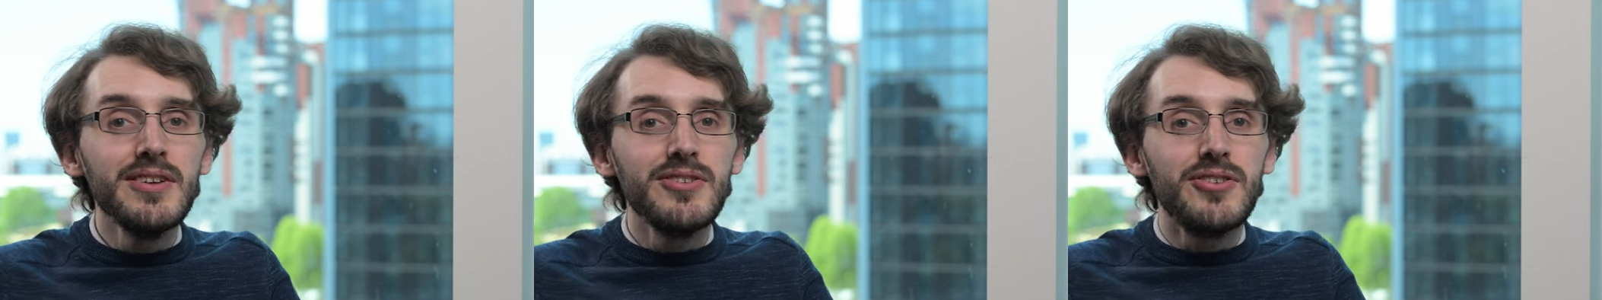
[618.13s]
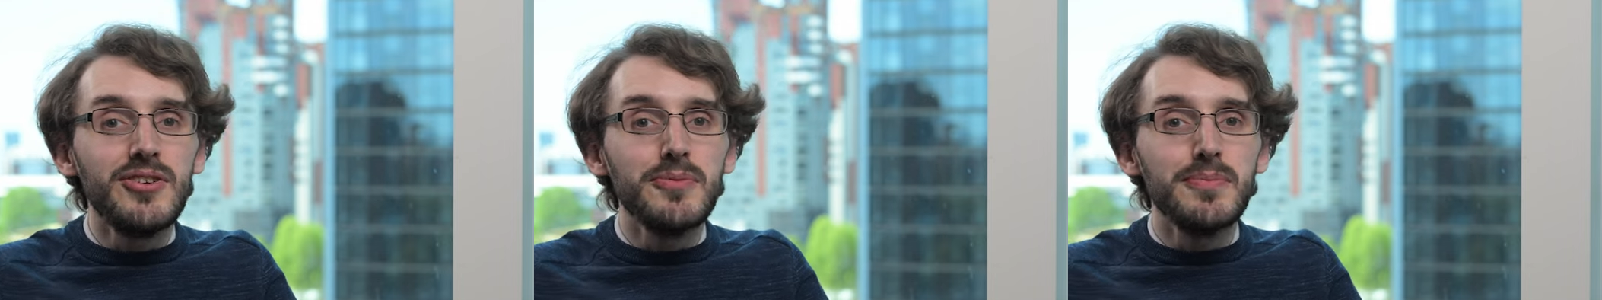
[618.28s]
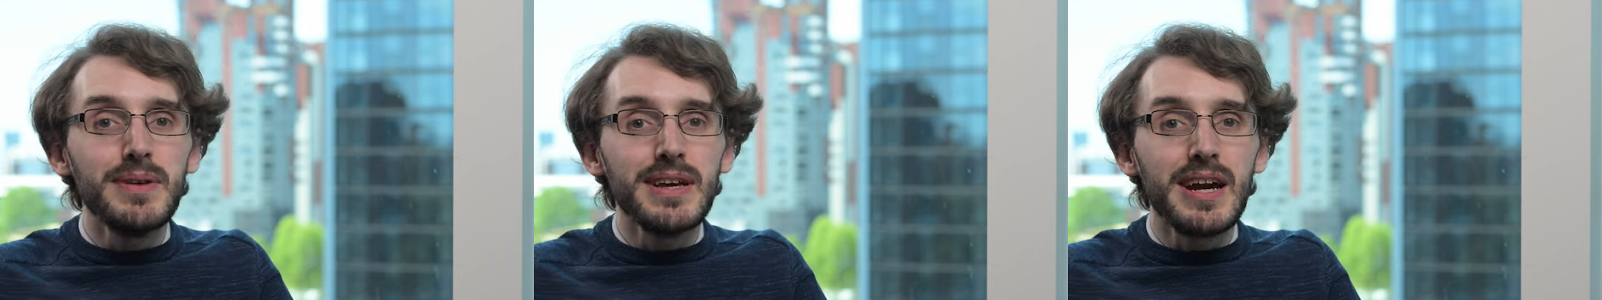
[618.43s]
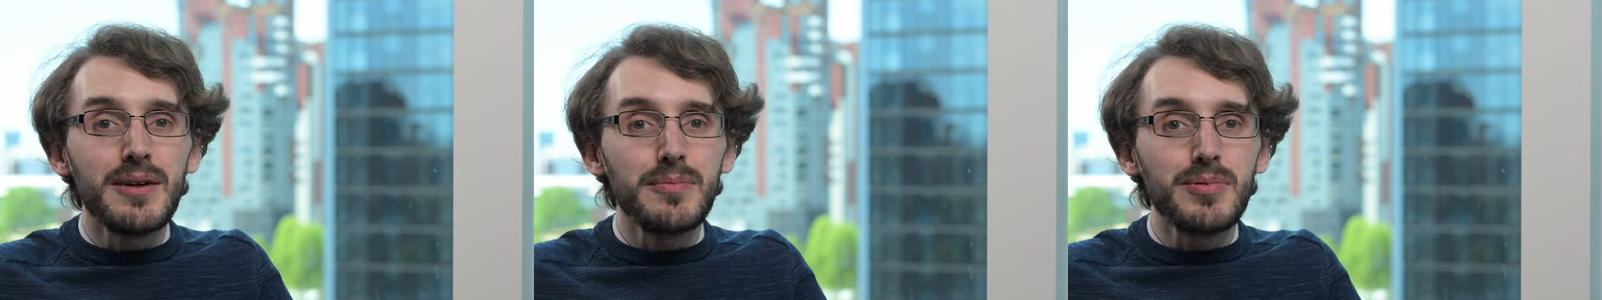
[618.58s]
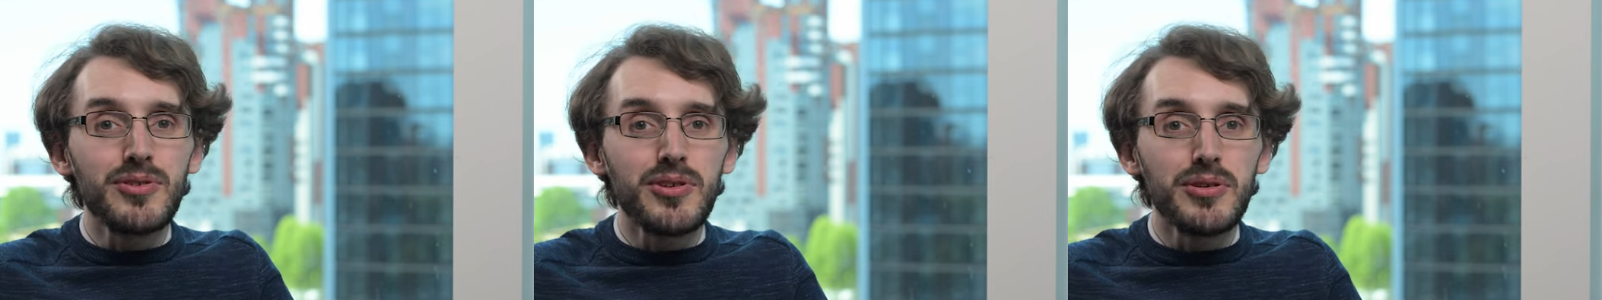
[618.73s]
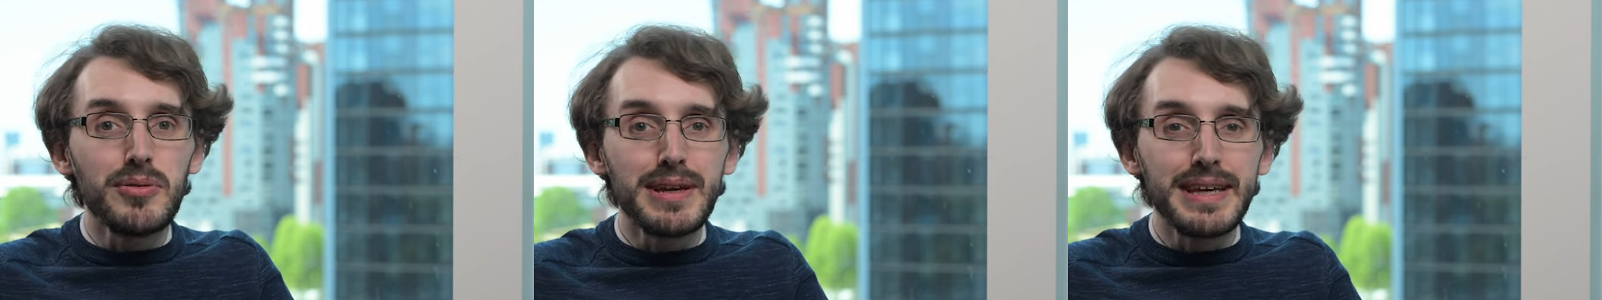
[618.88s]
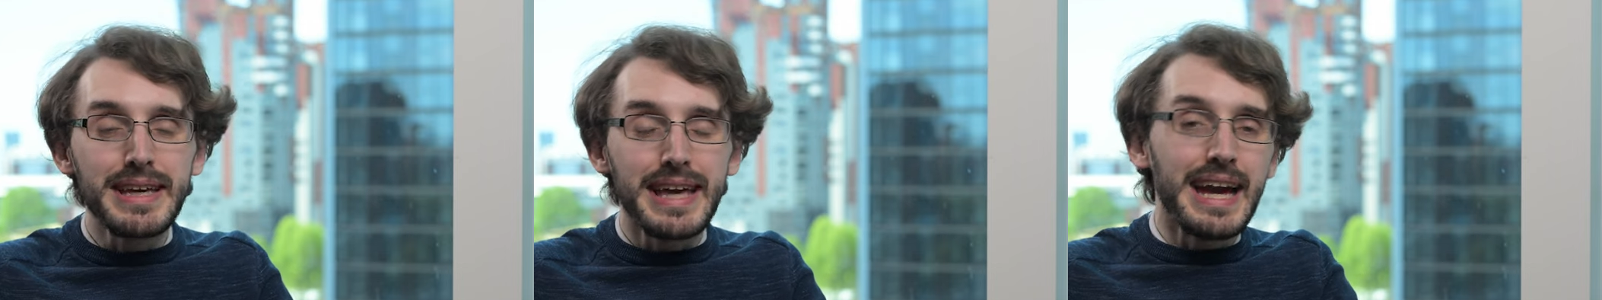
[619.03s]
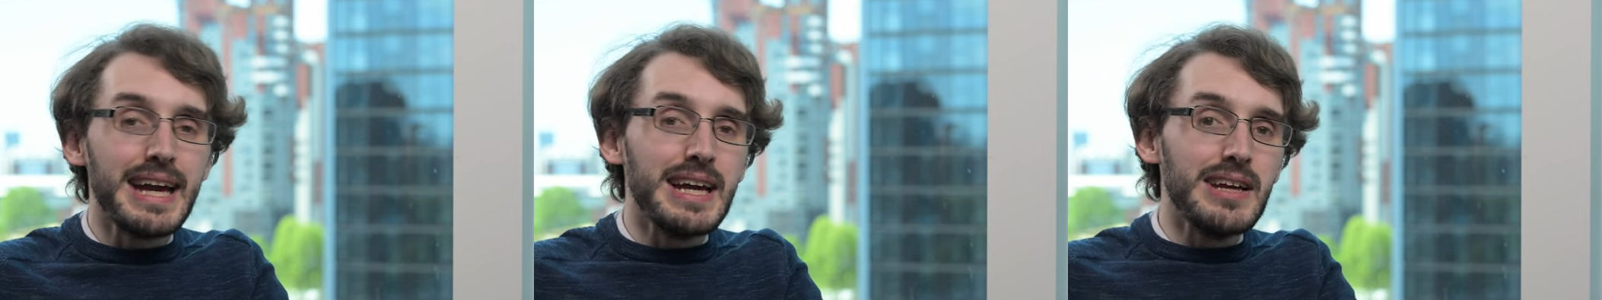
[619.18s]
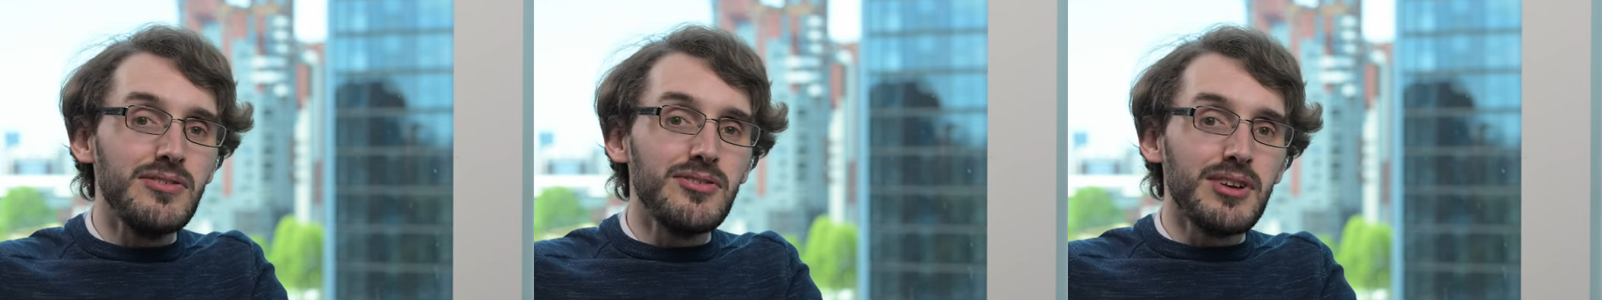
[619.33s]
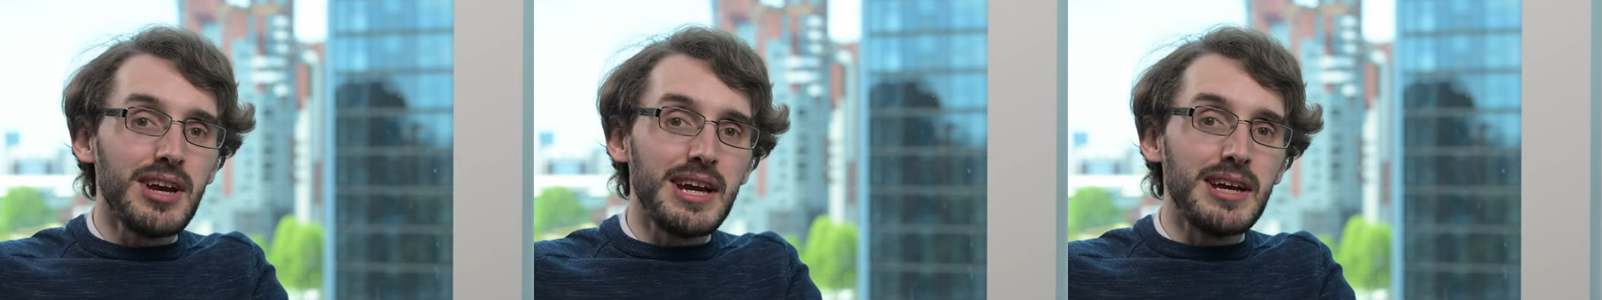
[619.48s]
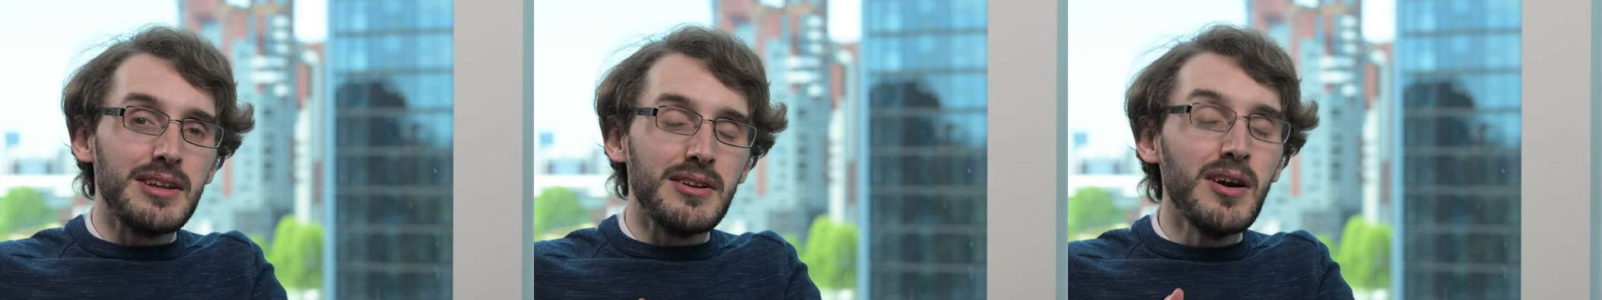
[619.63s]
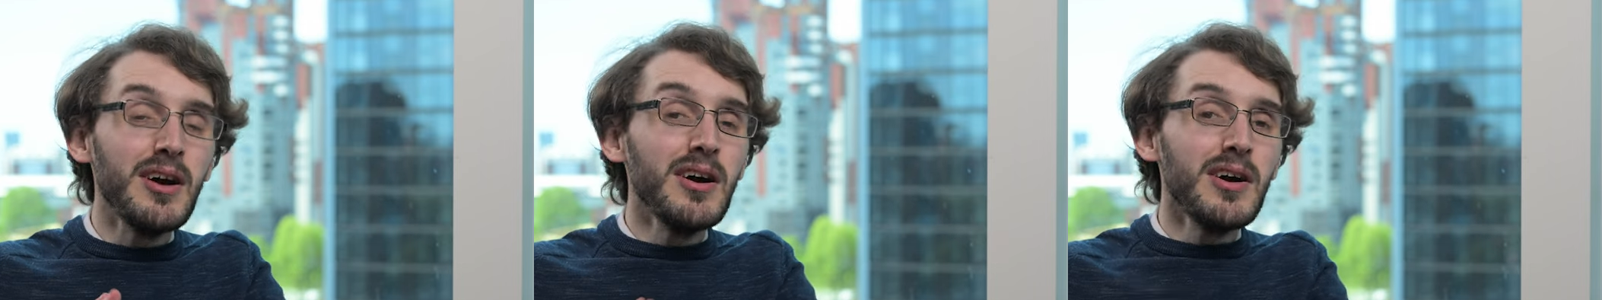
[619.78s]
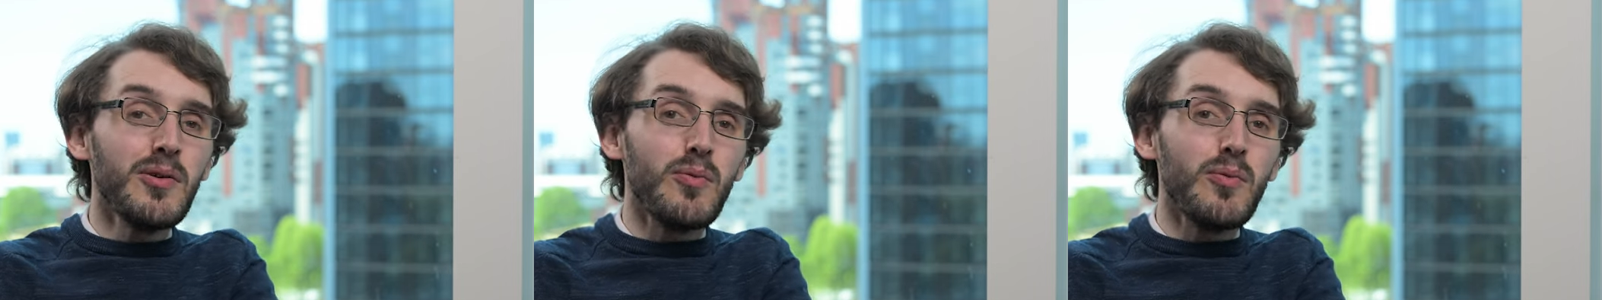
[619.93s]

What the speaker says: to be able to engage in